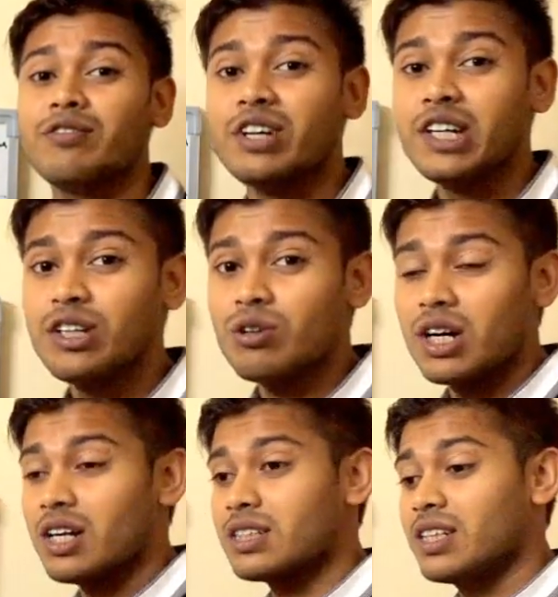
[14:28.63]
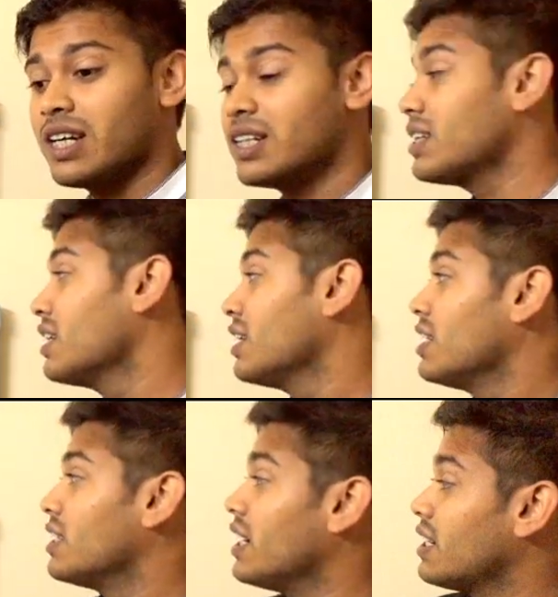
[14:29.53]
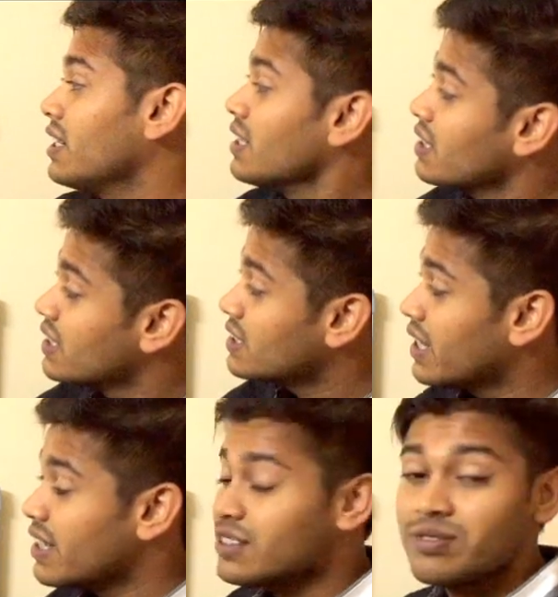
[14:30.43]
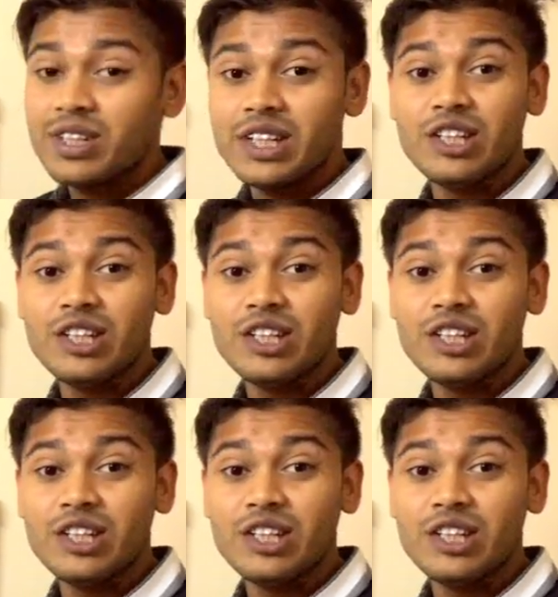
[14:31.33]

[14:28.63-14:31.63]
we need to understand that in this case we